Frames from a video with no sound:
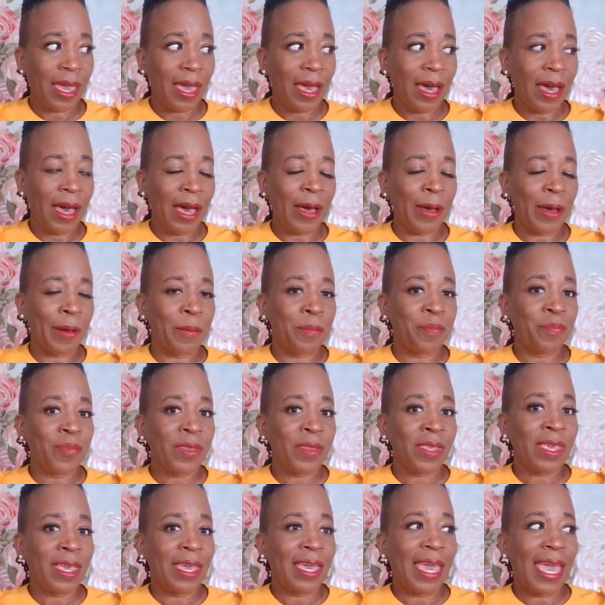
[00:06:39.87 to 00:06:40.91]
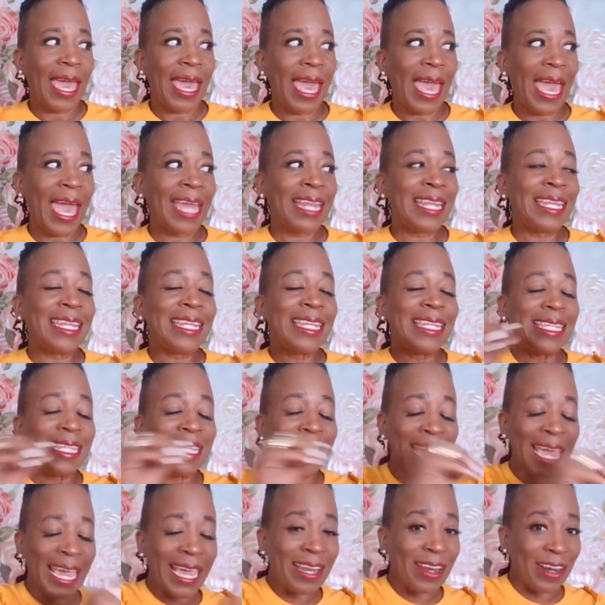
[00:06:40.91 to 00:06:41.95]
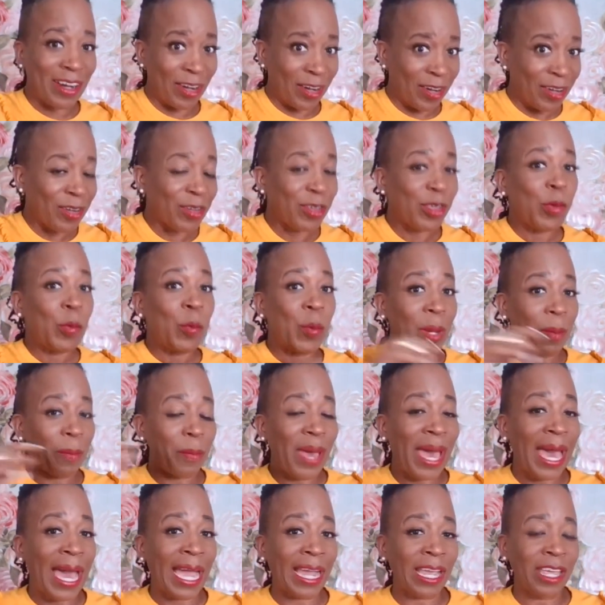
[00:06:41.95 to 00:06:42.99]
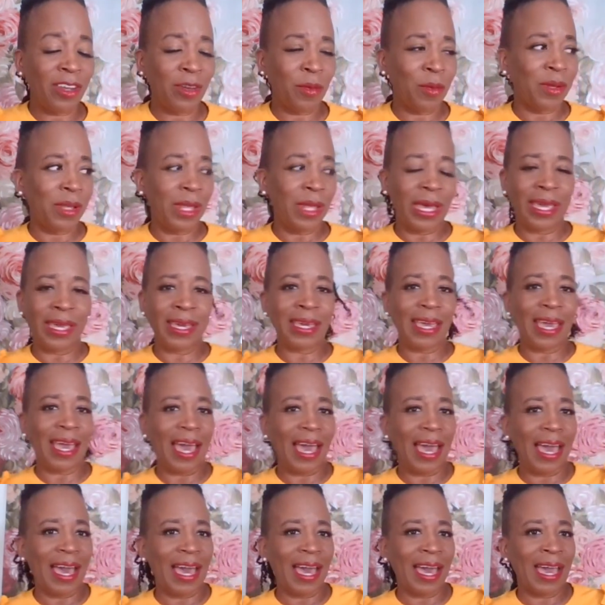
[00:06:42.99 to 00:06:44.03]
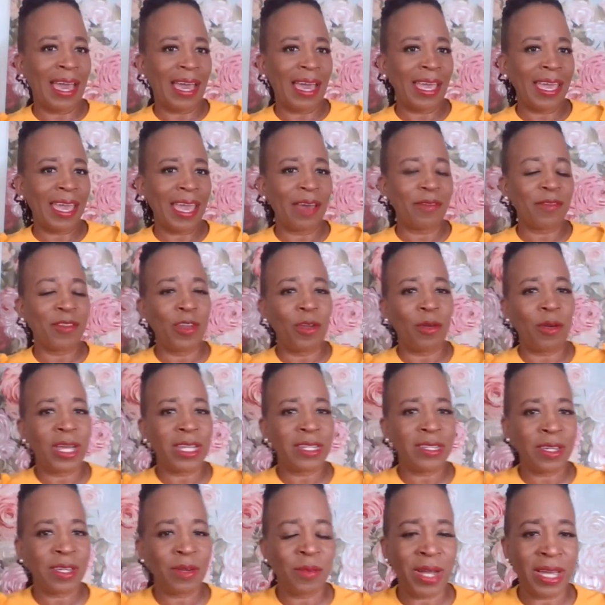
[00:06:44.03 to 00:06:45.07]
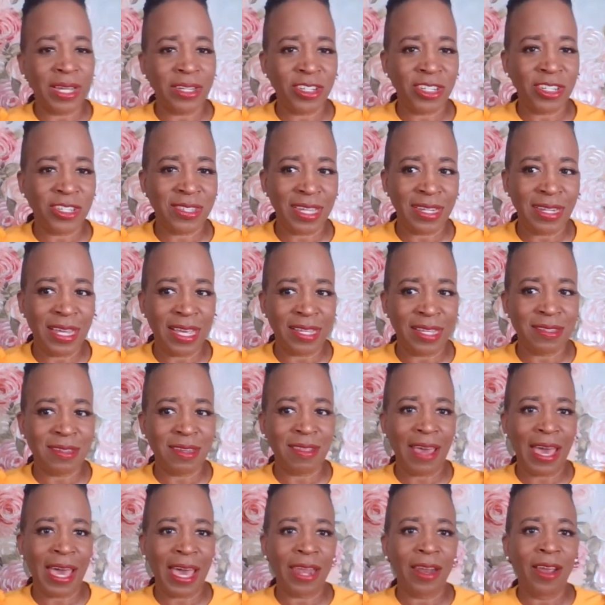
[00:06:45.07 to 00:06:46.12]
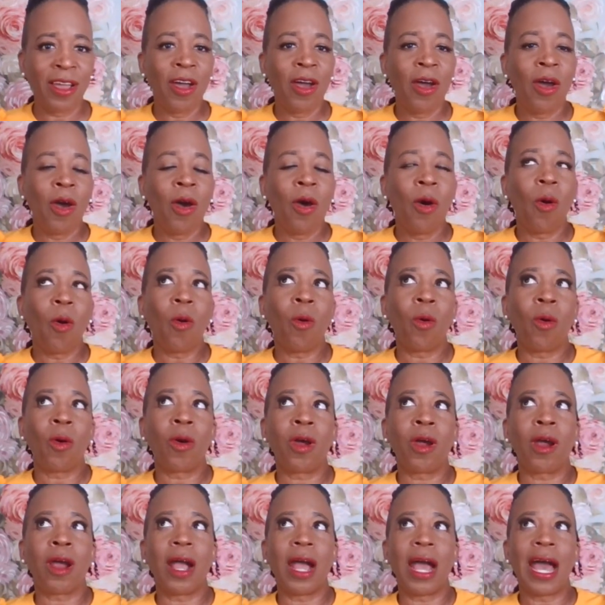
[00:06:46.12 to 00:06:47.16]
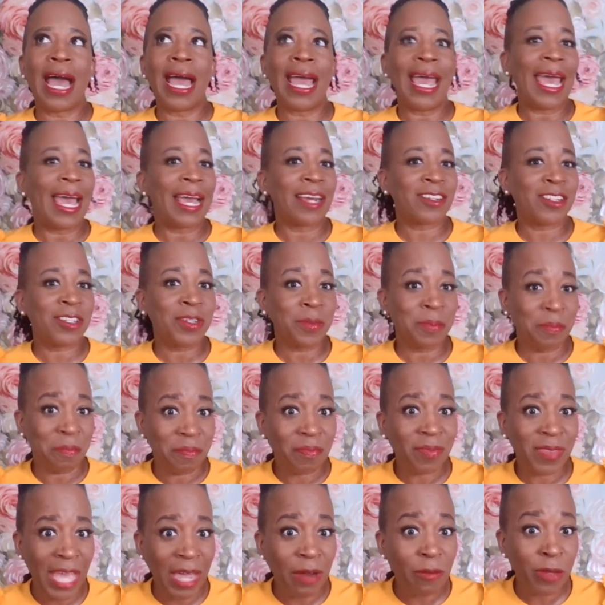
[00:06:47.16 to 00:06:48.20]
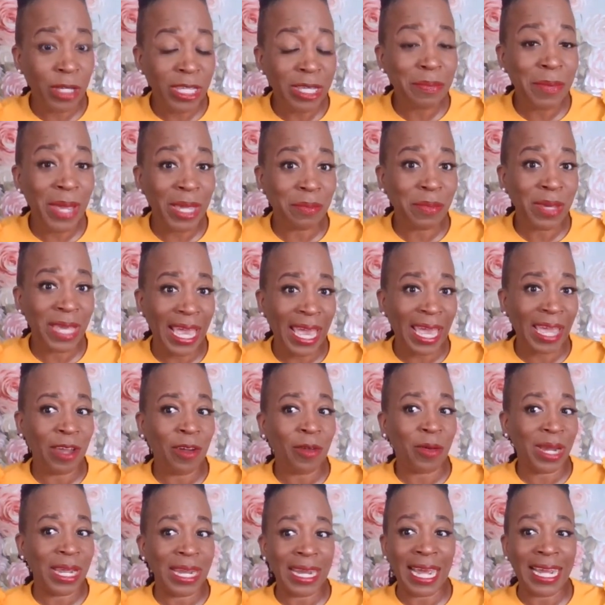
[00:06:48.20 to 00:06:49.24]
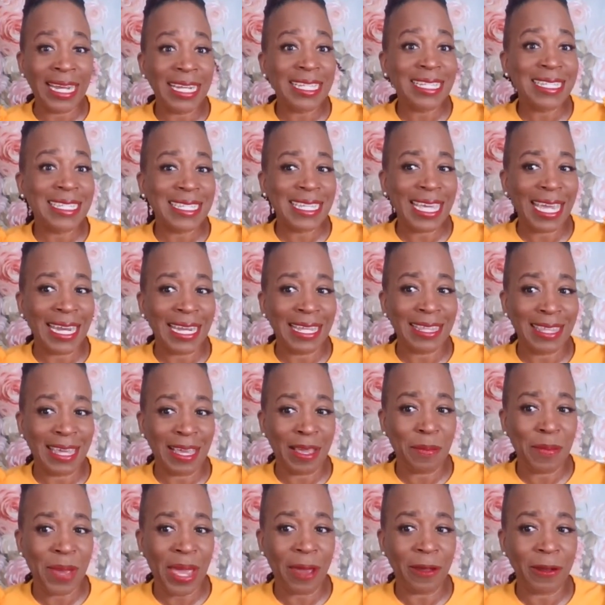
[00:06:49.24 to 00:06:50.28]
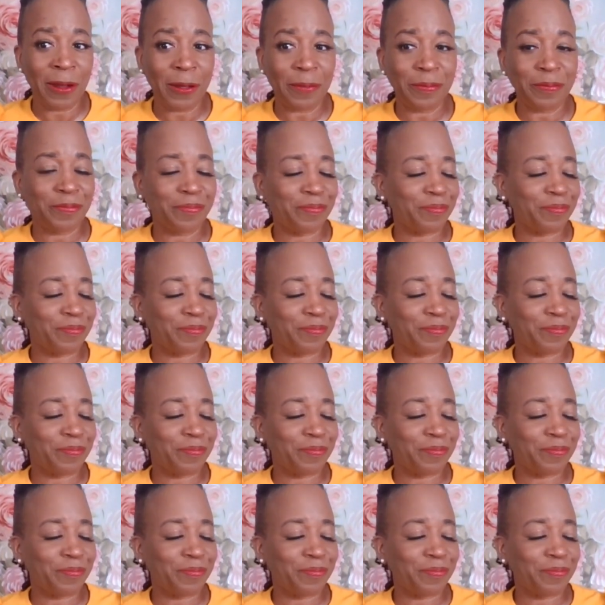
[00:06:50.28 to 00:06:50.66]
And later you went back and you were like, I have no idea why I just said yes to that. Or that really made me angry and I didn't say anything about it.